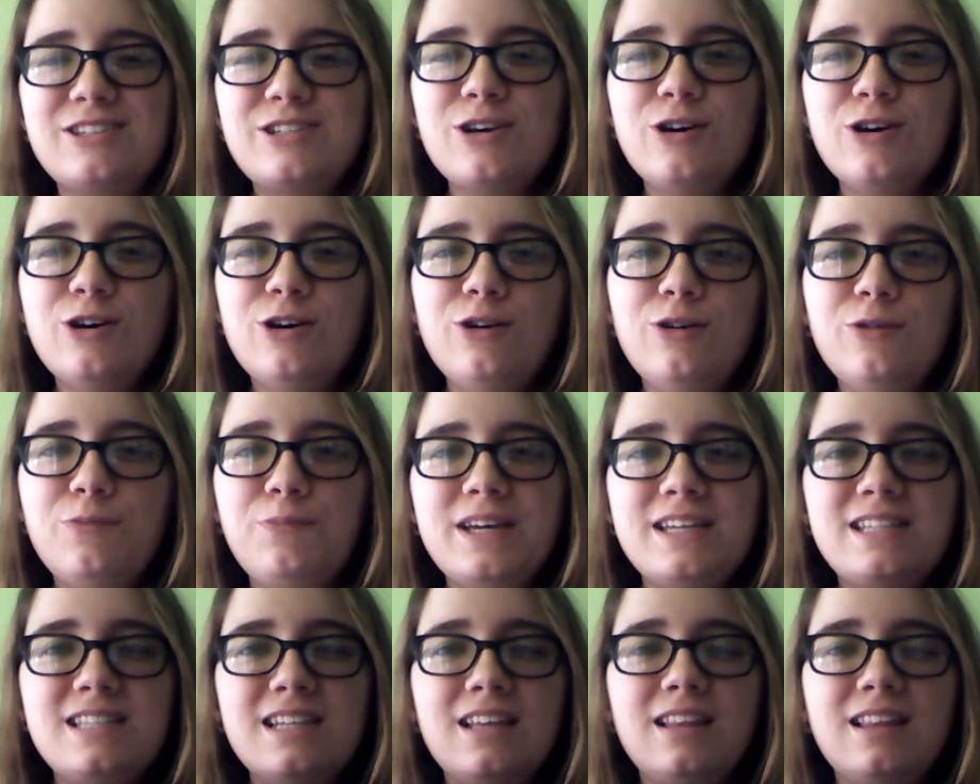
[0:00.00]
So
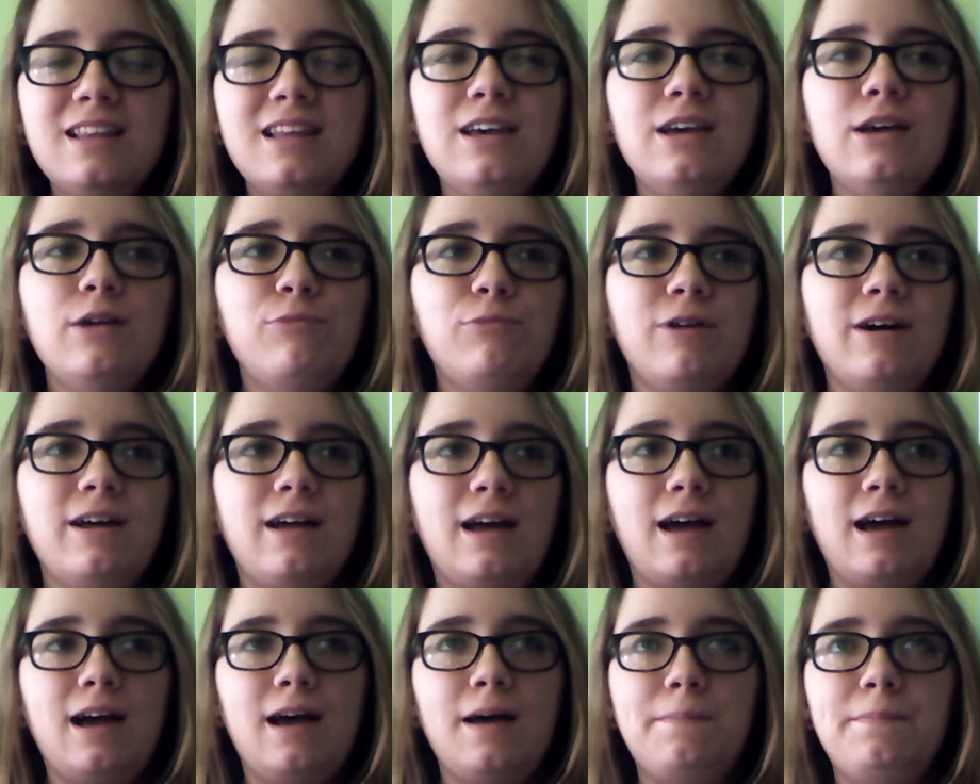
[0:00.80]
basically
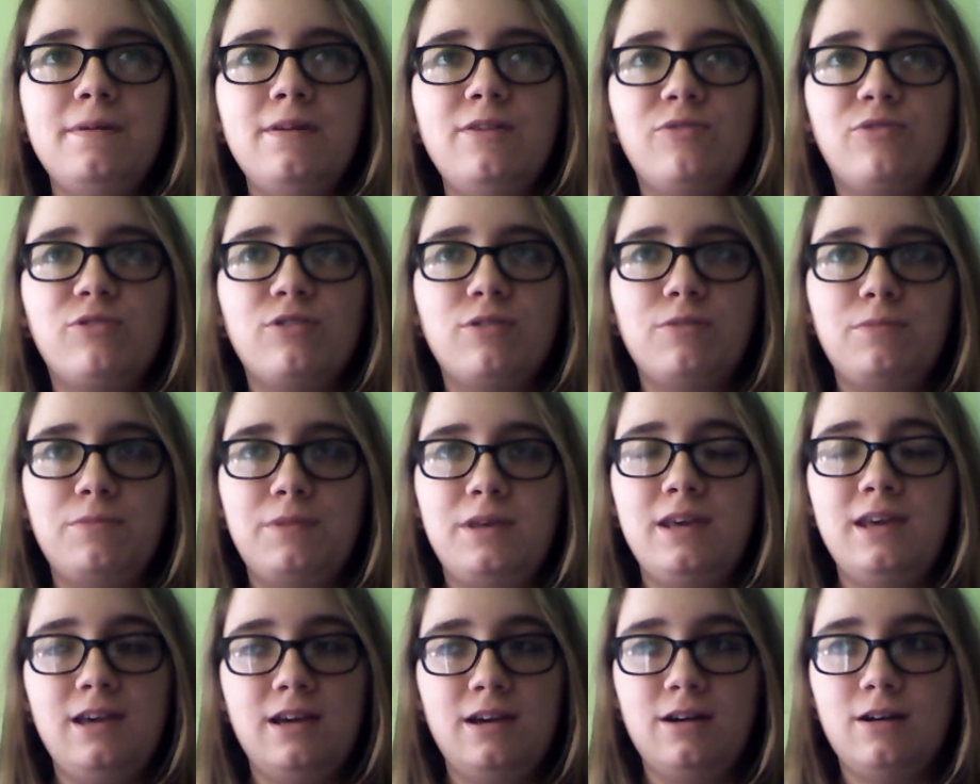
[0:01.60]
what happened
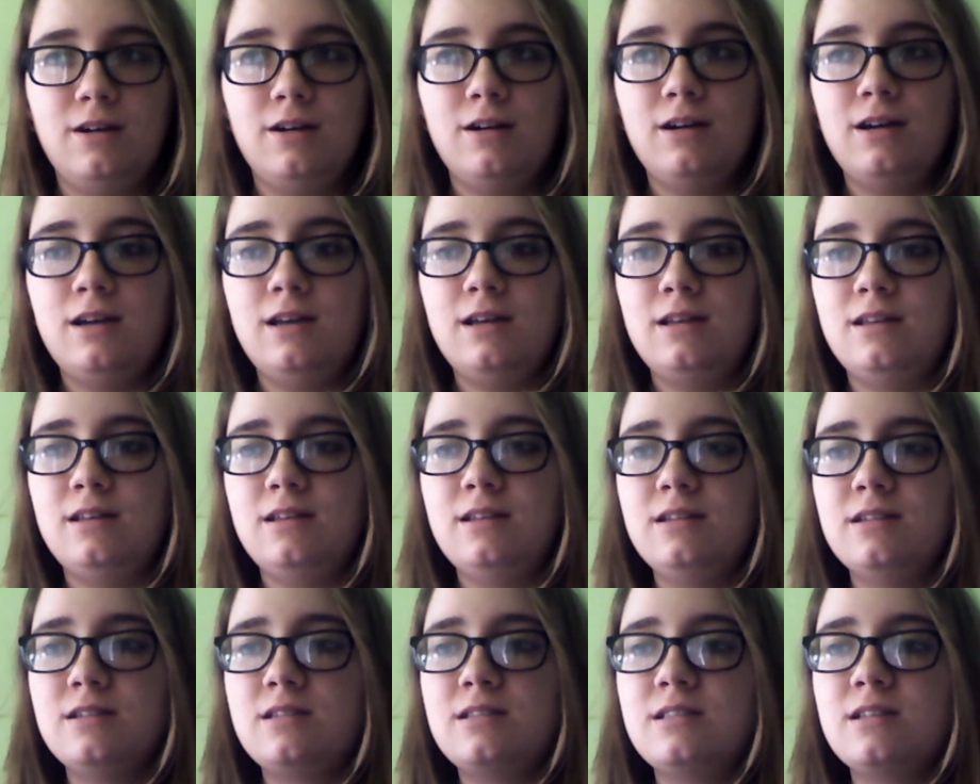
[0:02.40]
from here
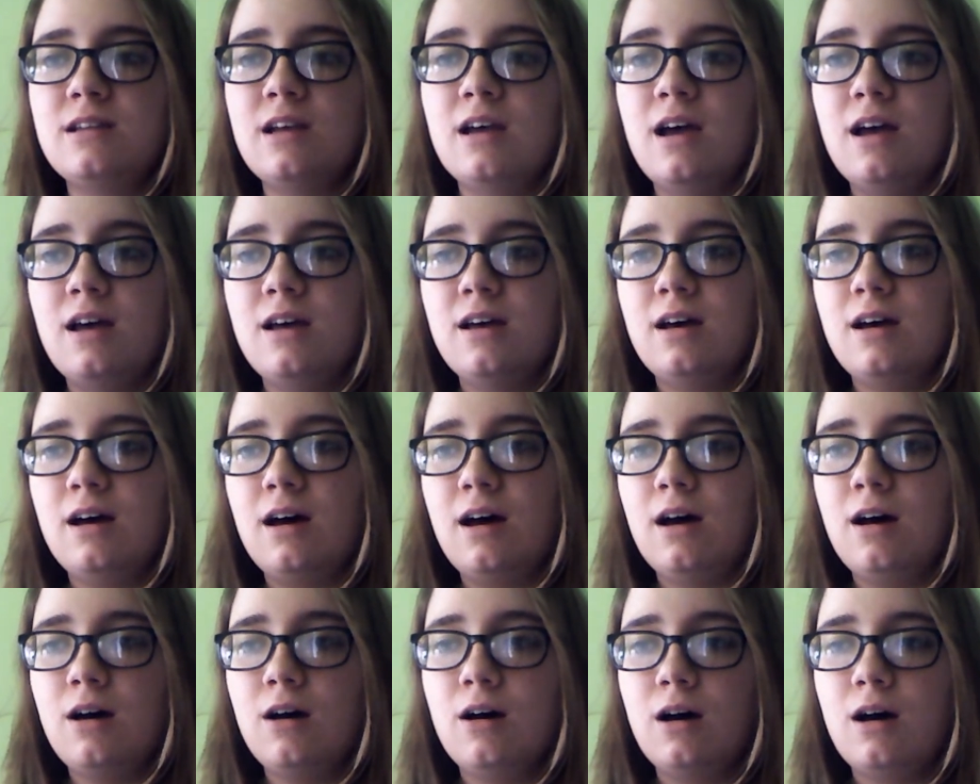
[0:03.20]
is
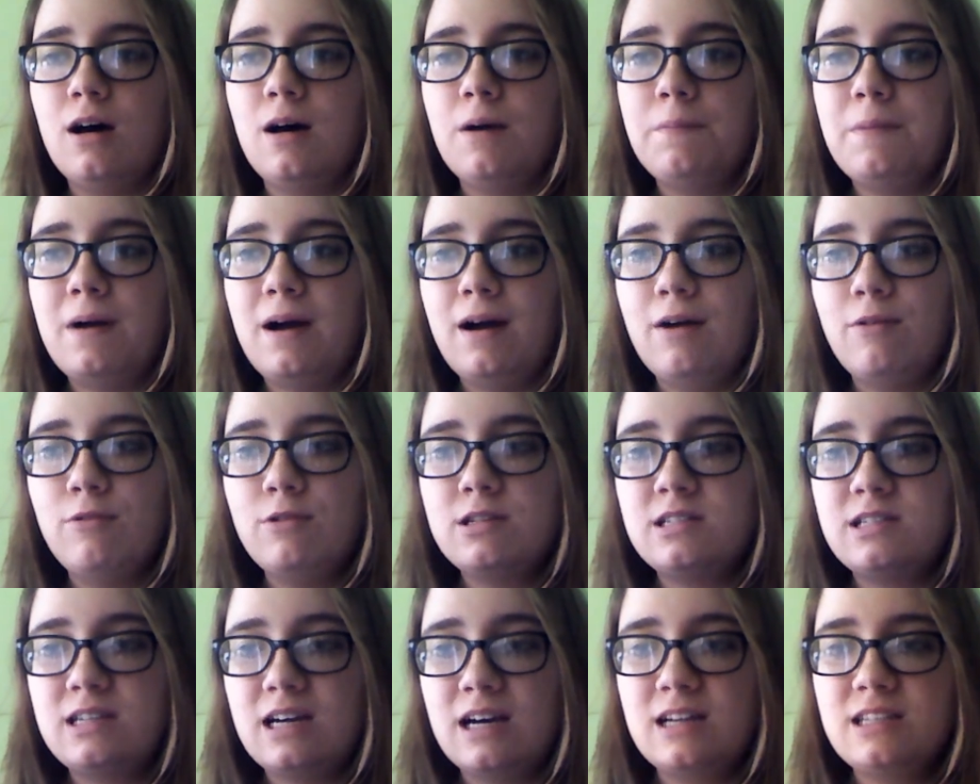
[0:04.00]
I
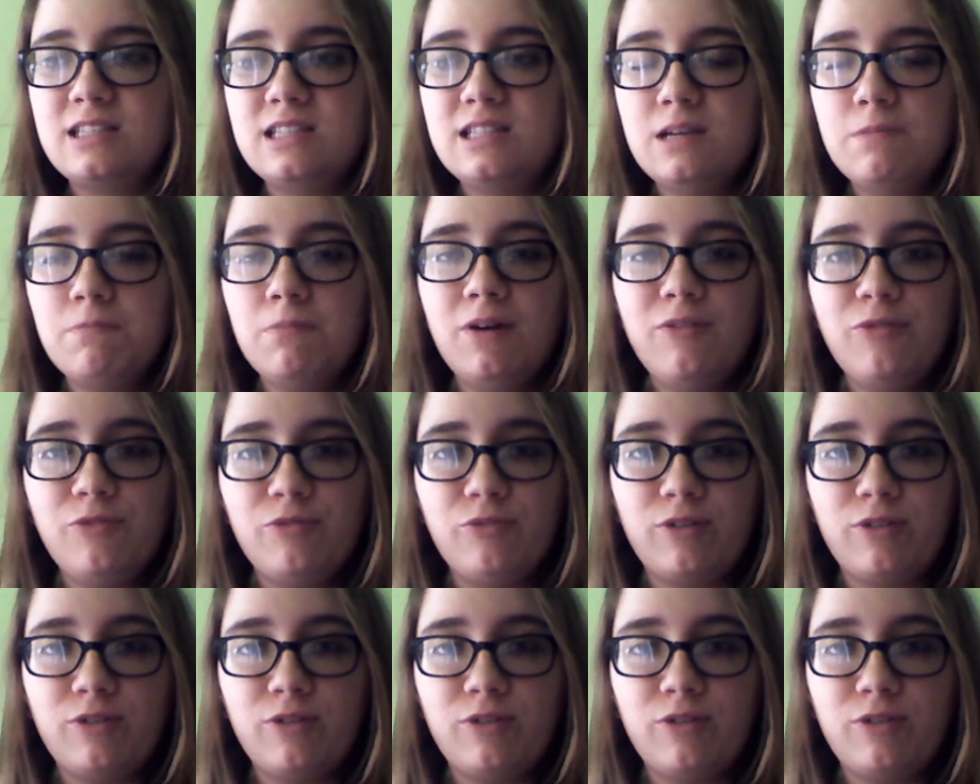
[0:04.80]
was texting my